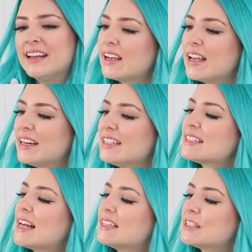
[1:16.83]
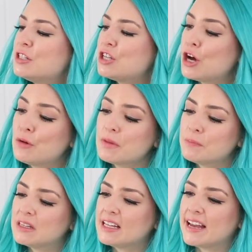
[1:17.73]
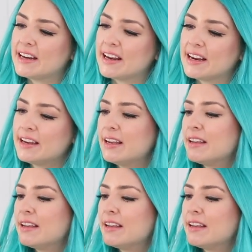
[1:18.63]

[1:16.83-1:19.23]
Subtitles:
and it says Dome Blending